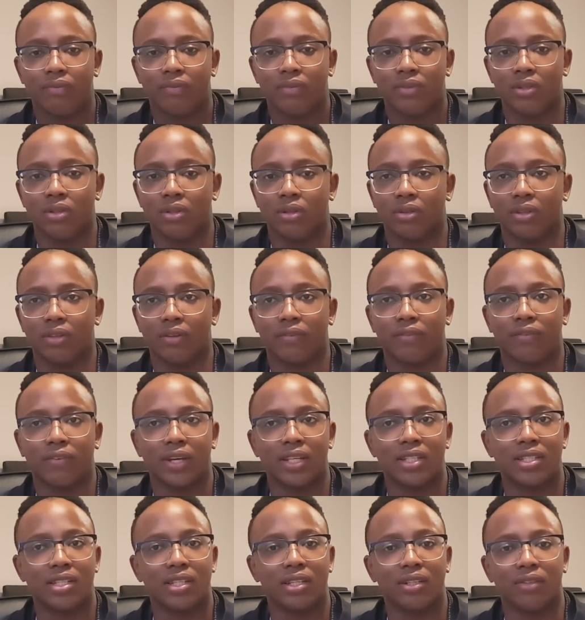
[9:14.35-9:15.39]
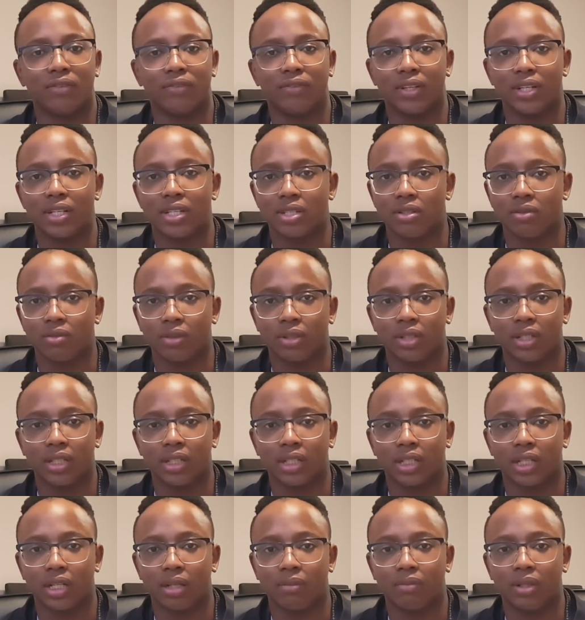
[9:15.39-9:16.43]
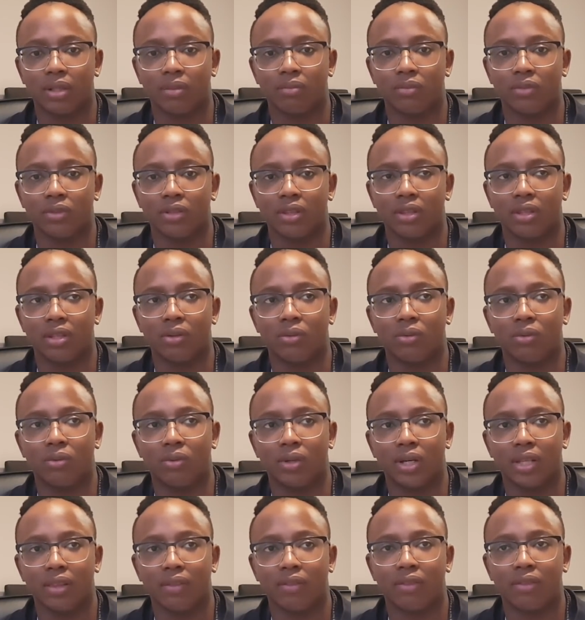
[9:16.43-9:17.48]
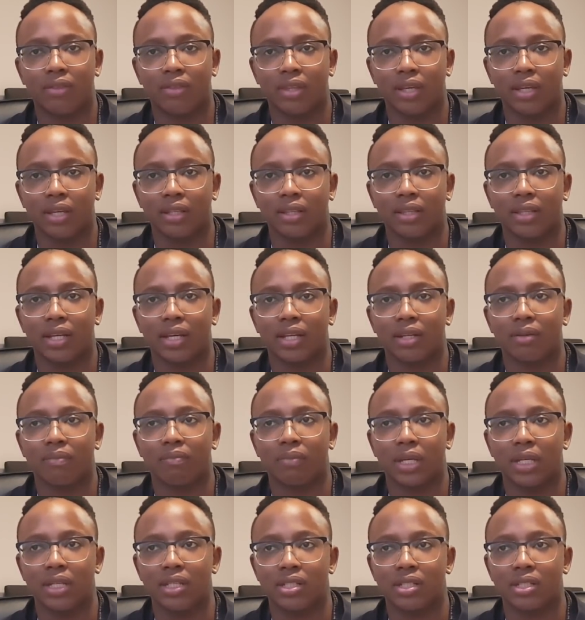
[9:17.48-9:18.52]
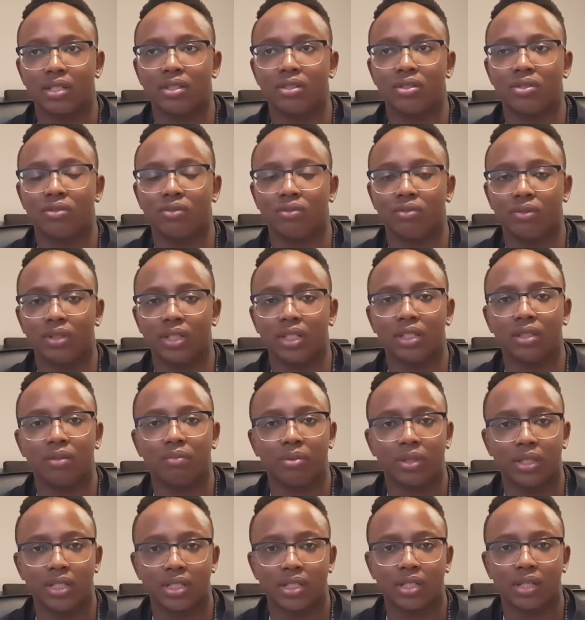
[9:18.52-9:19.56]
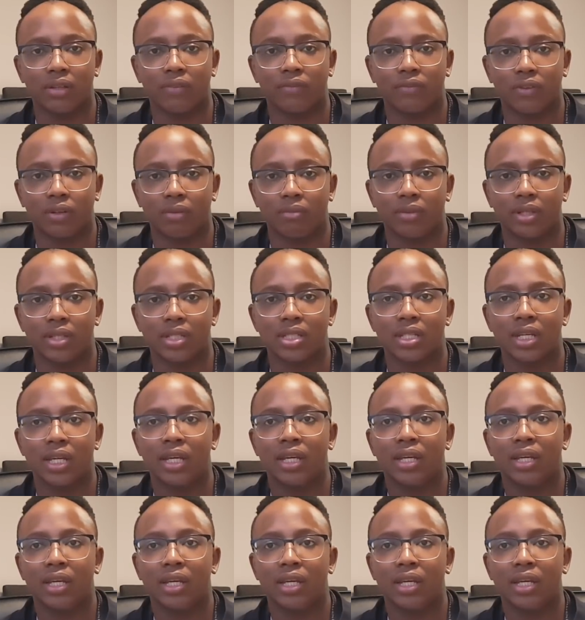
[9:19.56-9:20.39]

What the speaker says: you know, the fancy innovations we're going to come up with, the one thing that patients really appreciate from us